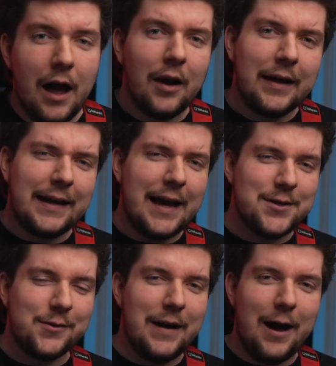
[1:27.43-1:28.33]
I'll
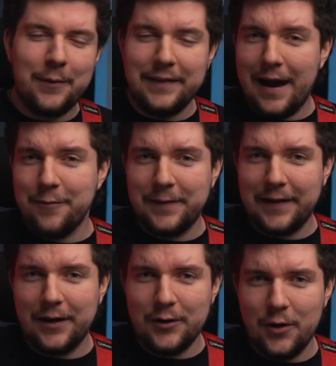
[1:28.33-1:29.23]
engage the Rat with
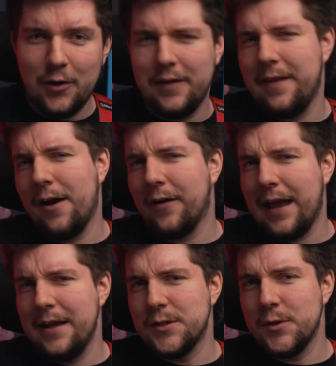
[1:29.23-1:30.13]
everything at noon and then I'll
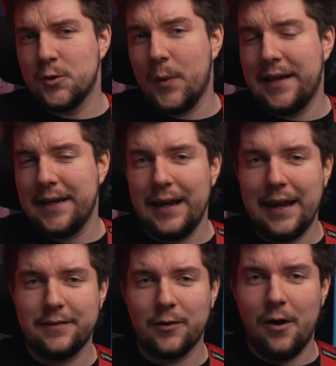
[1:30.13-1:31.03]
get into tweaking it later